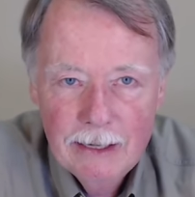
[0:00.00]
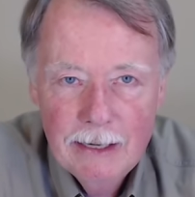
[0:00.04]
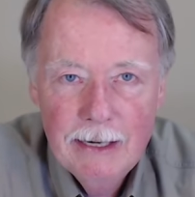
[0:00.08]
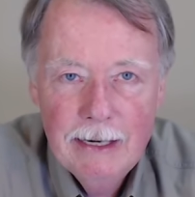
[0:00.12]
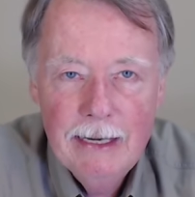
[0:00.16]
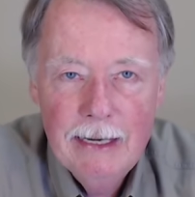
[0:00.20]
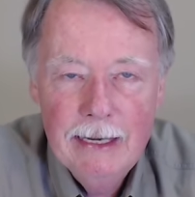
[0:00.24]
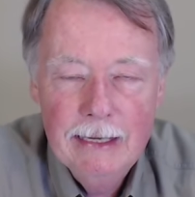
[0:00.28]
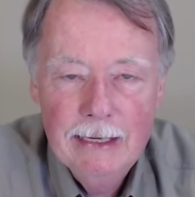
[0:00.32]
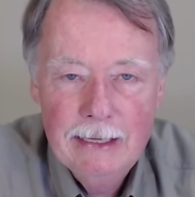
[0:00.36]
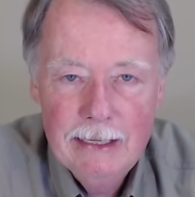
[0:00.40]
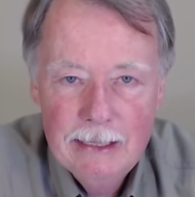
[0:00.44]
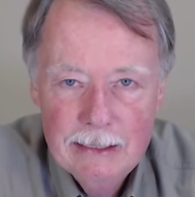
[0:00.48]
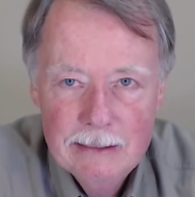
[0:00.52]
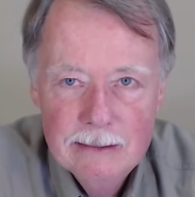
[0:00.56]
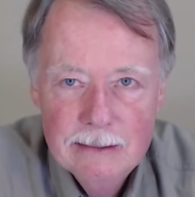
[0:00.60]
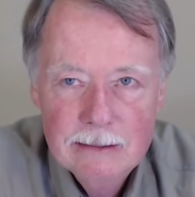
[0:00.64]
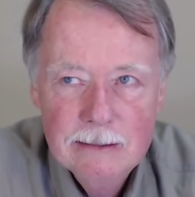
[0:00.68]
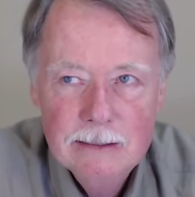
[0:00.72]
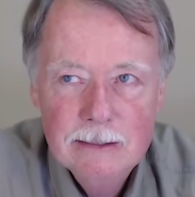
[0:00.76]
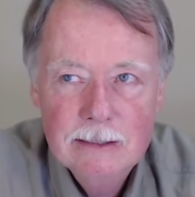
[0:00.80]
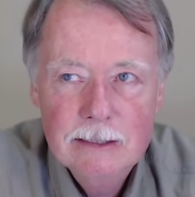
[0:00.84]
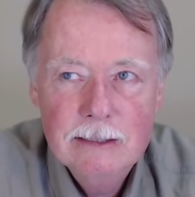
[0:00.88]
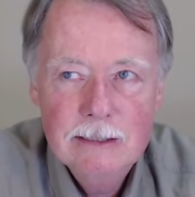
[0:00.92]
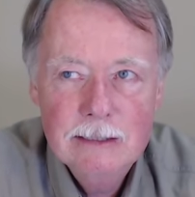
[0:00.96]
it
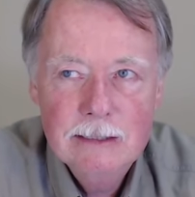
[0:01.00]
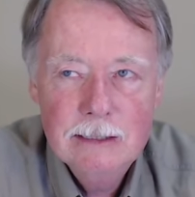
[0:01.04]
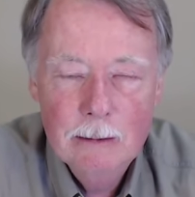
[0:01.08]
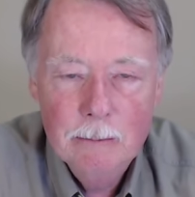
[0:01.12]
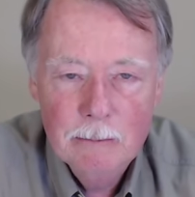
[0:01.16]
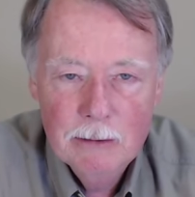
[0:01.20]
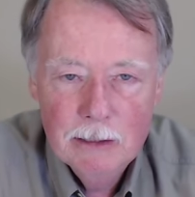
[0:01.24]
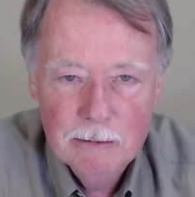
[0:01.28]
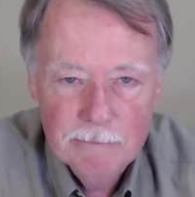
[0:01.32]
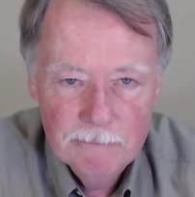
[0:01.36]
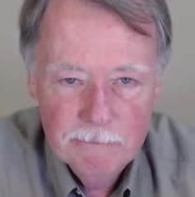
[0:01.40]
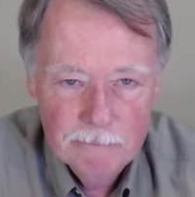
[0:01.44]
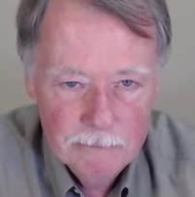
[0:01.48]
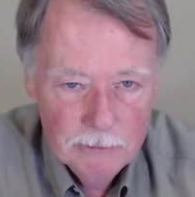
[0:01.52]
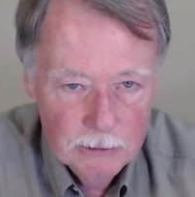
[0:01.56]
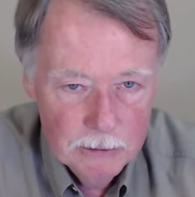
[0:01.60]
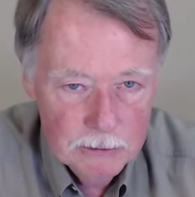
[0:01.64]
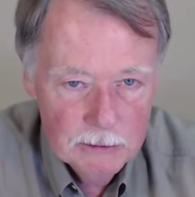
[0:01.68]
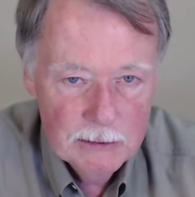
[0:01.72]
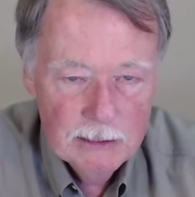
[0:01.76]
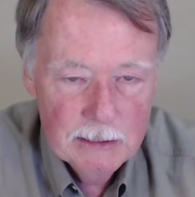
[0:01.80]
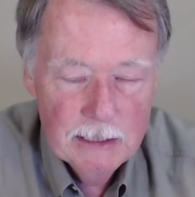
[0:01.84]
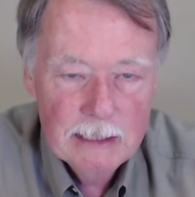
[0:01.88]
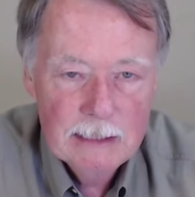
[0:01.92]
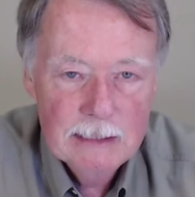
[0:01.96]
is some of the
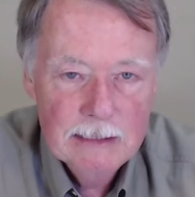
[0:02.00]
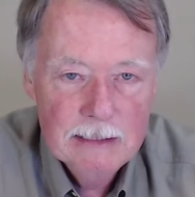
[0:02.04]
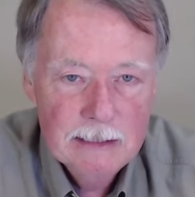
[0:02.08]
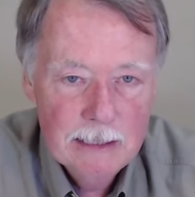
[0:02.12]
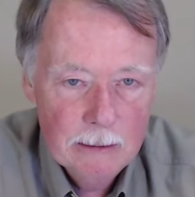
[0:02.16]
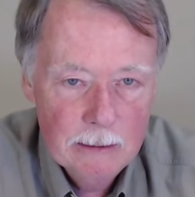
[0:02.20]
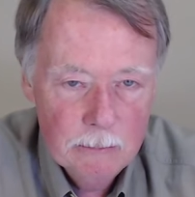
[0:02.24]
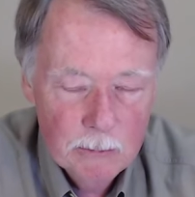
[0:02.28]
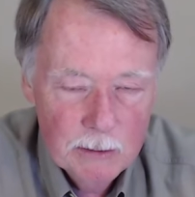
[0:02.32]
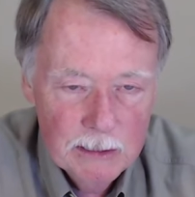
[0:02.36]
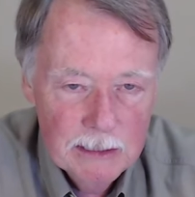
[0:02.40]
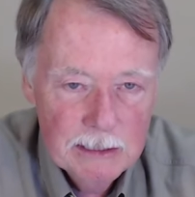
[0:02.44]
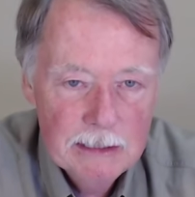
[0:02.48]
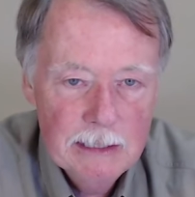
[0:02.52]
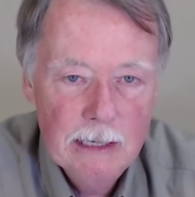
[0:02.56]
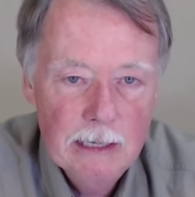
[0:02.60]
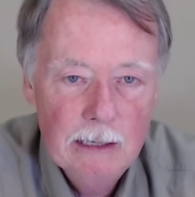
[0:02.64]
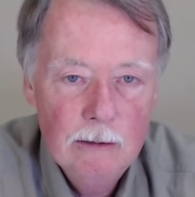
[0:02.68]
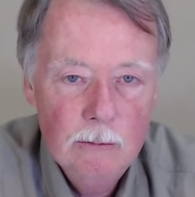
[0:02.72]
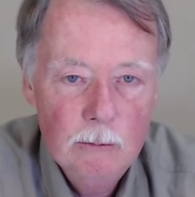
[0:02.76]
first things that we sell.